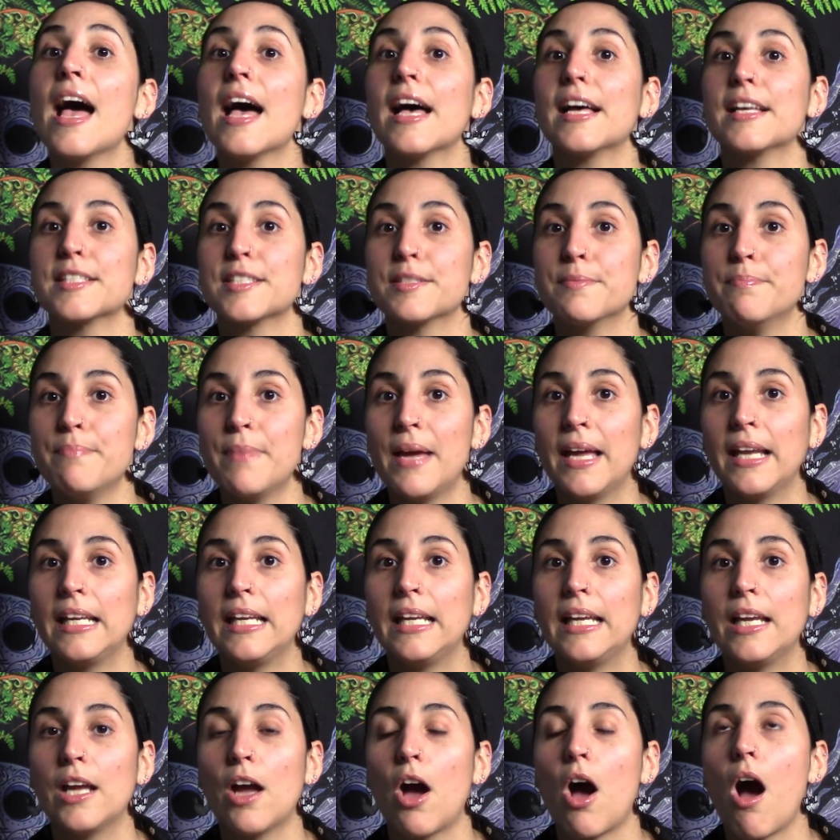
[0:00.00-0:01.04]
as
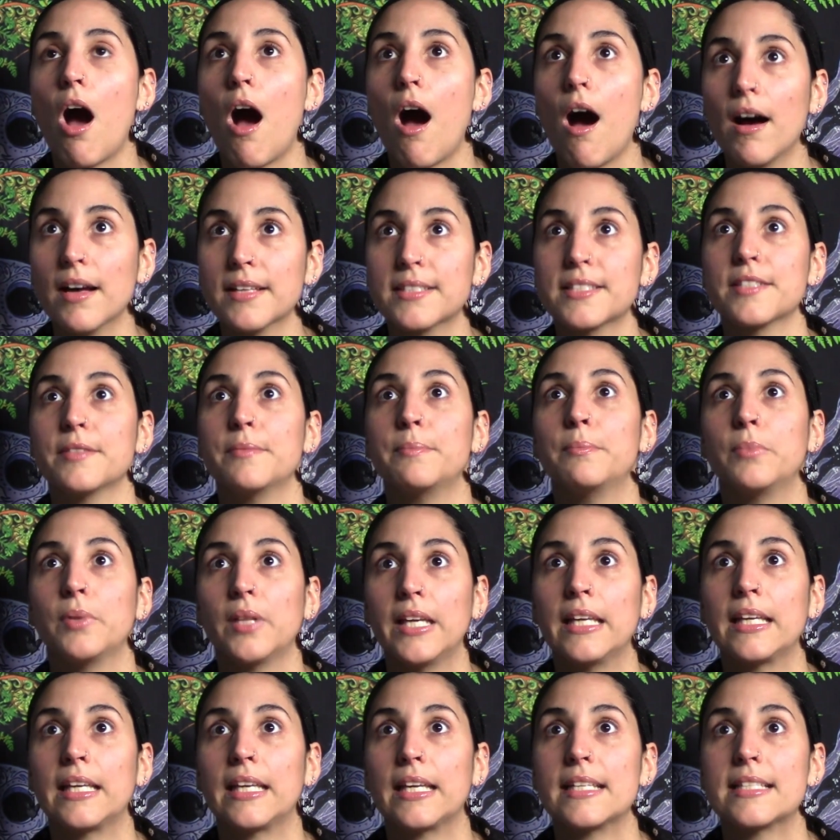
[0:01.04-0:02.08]
many awesome
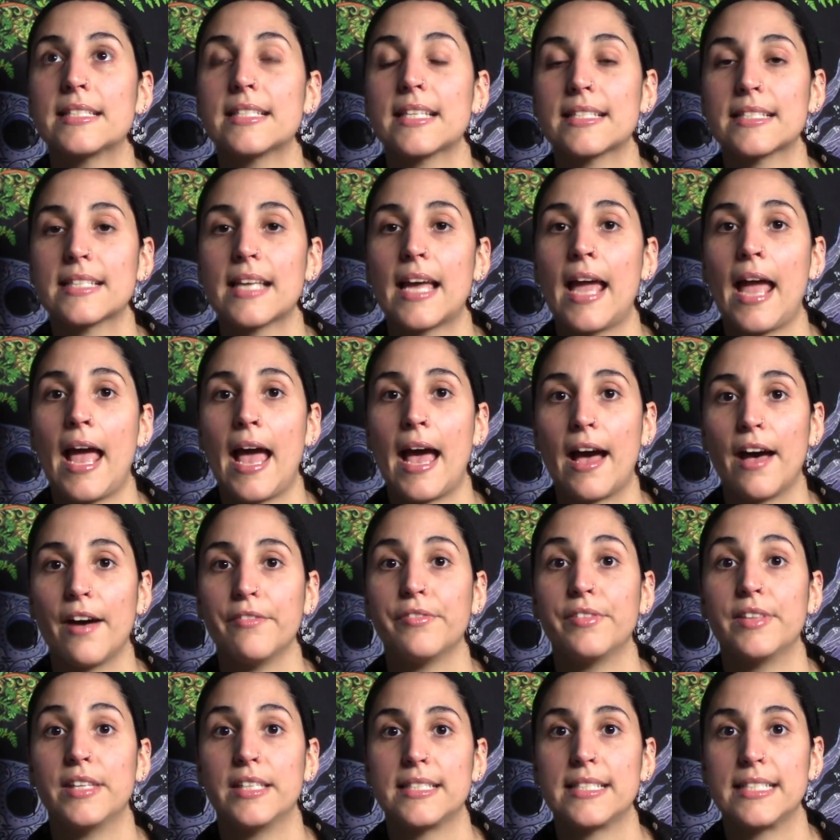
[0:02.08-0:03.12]
blankets as I
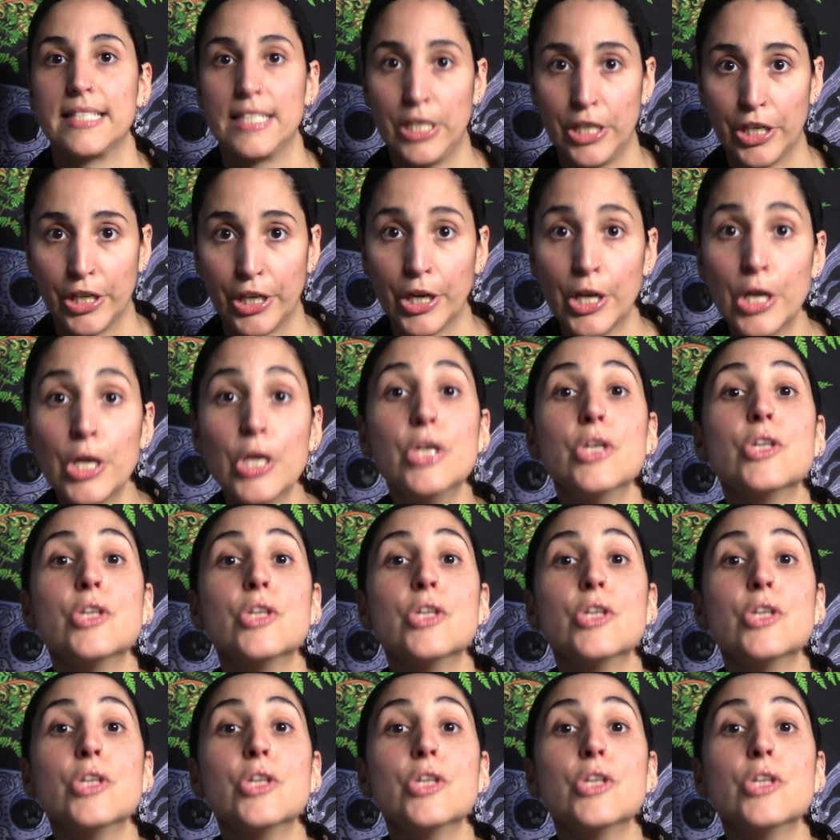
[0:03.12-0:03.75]
have this year.